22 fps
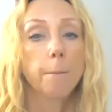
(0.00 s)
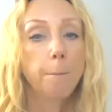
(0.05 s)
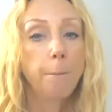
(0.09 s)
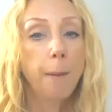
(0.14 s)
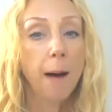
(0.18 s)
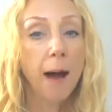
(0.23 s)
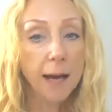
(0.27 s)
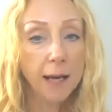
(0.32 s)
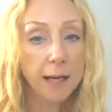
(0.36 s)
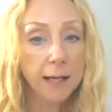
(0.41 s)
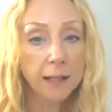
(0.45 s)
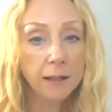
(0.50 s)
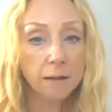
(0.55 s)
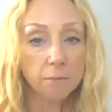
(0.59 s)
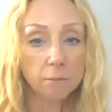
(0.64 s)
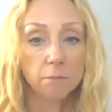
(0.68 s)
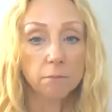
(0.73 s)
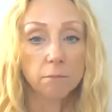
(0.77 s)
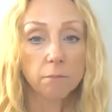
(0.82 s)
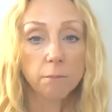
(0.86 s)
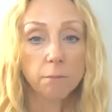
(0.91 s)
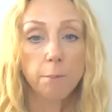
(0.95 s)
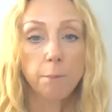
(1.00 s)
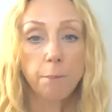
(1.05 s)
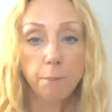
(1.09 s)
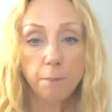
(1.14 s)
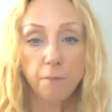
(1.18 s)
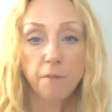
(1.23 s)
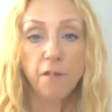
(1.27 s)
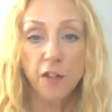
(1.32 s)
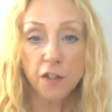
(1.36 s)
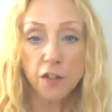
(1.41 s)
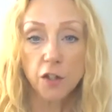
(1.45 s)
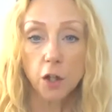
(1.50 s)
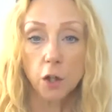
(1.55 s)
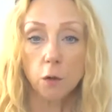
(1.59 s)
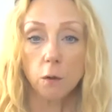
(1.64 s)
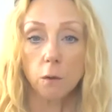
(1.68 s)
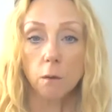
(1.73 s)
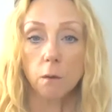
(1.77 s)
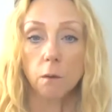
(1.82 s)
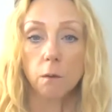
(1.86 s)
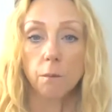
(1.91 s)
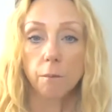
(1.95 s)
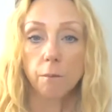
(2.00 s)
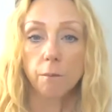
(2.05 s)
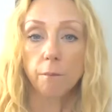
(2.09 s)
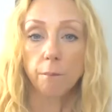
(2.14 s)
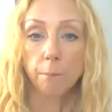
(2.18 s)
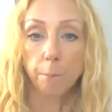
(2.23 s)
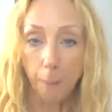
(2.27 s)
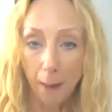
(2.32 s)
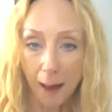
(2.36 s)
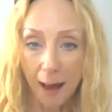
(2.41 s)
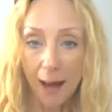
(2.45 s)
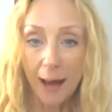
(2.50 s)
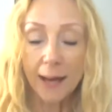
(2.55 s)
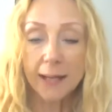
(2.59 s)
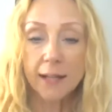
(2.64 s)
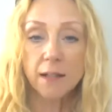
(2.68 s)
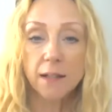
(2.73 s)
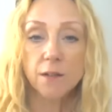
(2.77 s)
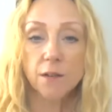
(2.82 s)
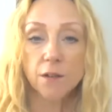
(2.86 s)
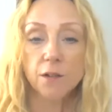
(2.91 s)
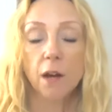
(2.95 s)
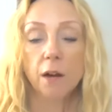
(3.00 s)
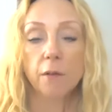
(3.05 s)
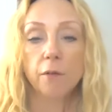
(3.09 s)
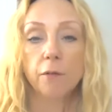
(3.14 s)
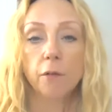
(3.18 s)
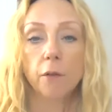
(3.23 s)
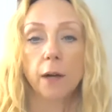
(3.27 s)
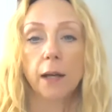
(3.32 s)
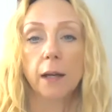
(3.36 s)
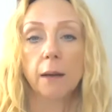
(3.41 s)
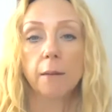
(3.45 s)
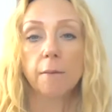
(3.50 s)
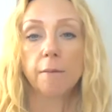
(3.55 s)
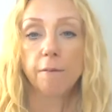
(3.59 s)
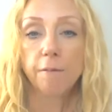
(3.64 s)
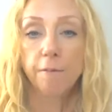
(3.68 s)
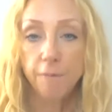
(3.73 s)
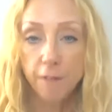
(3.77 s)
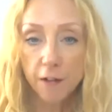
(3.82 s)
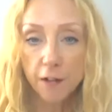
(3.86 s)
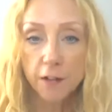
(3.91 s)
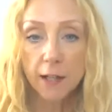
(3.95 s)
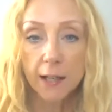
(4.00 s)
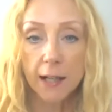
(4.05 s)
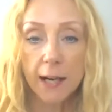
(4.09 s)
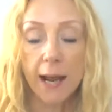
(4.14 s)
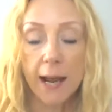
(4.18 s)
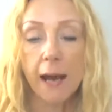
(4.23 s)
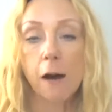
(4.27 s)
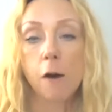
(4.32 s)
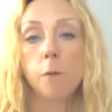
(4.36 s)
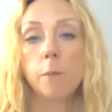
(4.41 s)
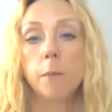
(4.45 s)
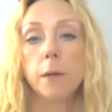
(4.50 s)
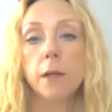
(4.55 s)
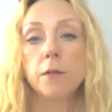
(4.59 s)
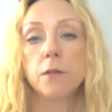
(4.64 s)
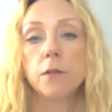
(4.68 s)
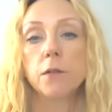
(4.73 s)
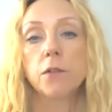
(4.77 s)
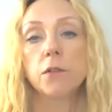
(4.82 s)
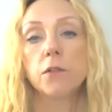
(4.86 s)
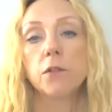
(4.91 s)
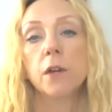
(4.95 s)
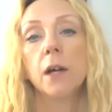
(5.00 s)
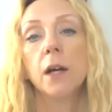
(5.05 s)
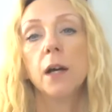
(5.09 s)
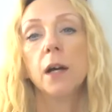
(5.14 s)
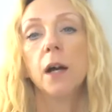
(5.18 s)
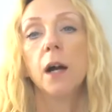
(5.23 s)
pain, physical pain, suffering, physical ailments,